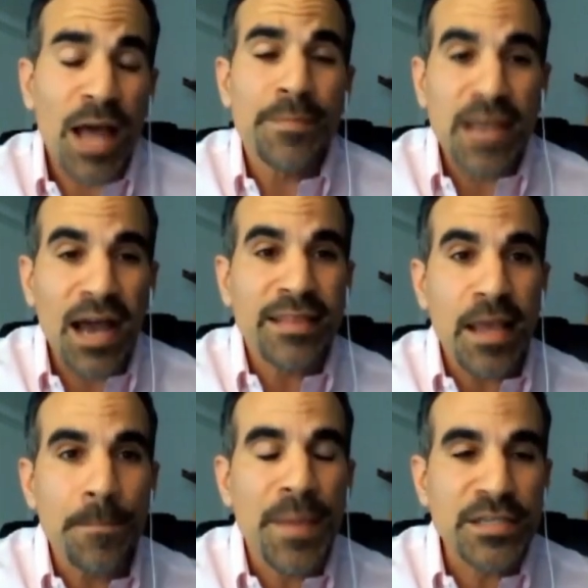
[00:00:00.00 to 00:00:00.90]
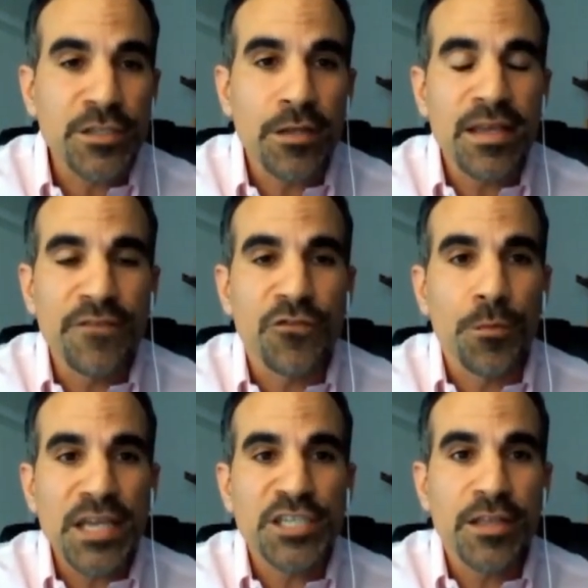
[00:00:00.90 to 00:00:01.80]
tells 8 on your side those
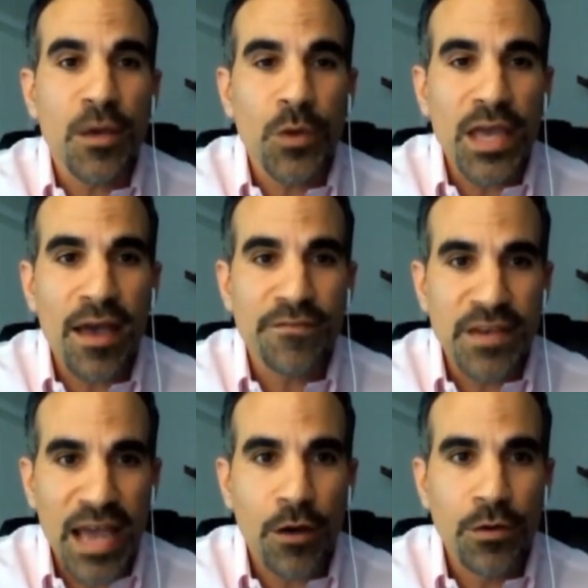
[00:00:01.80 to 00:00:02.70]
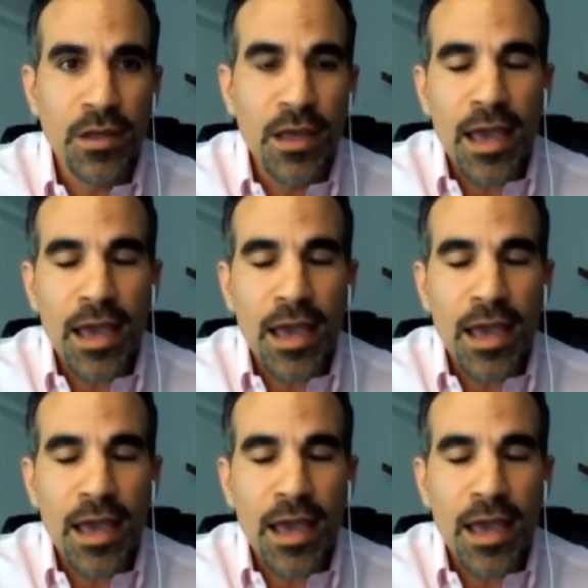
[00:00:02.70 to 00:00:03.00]
mitigation factors must